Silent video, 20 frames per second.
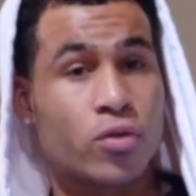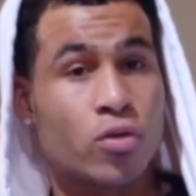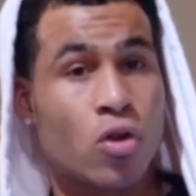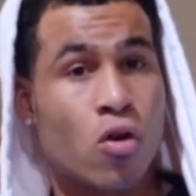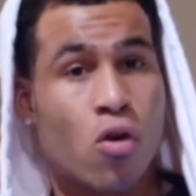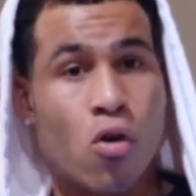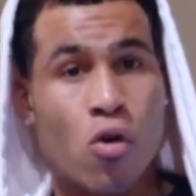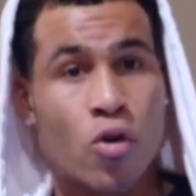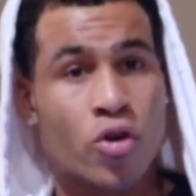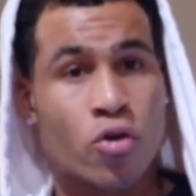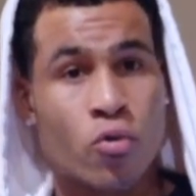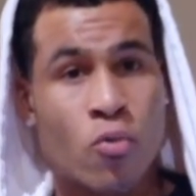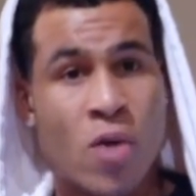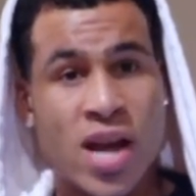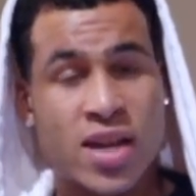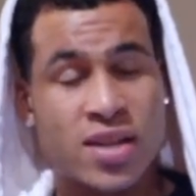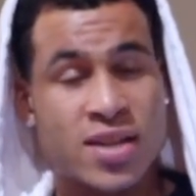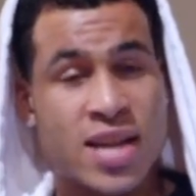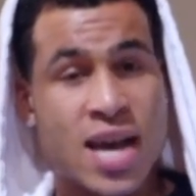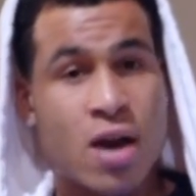Go order
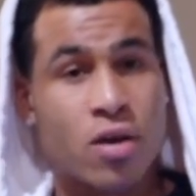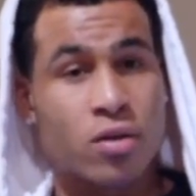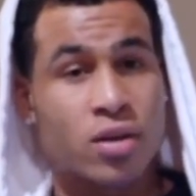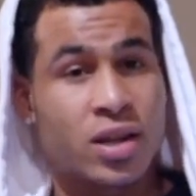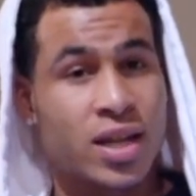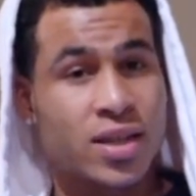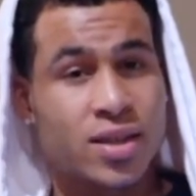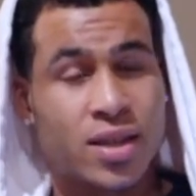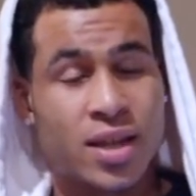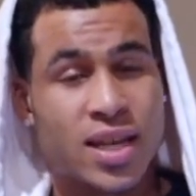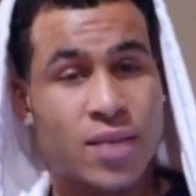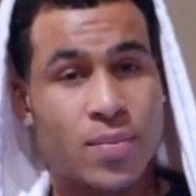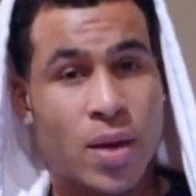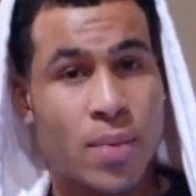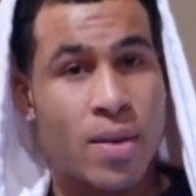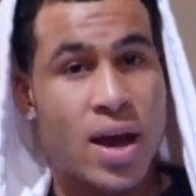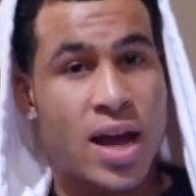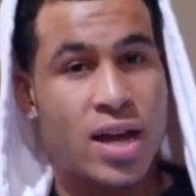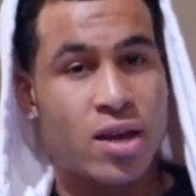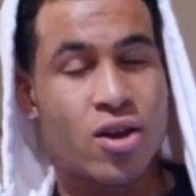right now. Click the link in my
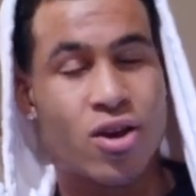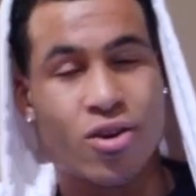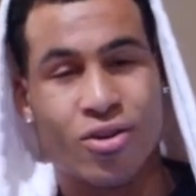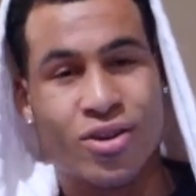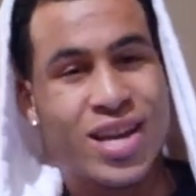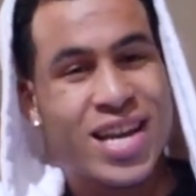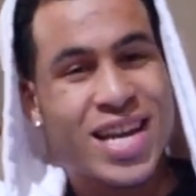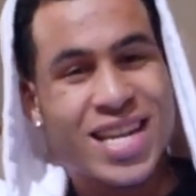bio.